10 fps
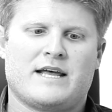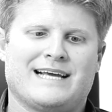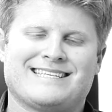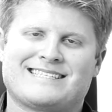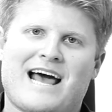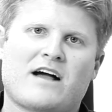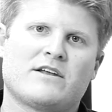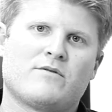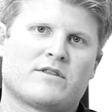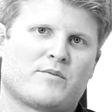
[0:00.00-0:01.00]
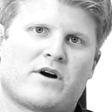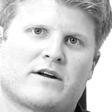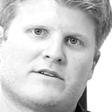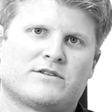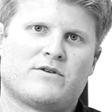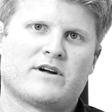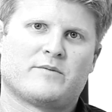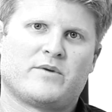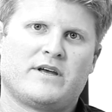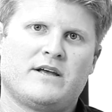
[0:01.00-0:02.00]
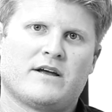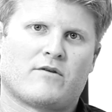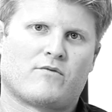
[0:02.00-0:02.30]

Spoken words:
exactly what the product is going to be,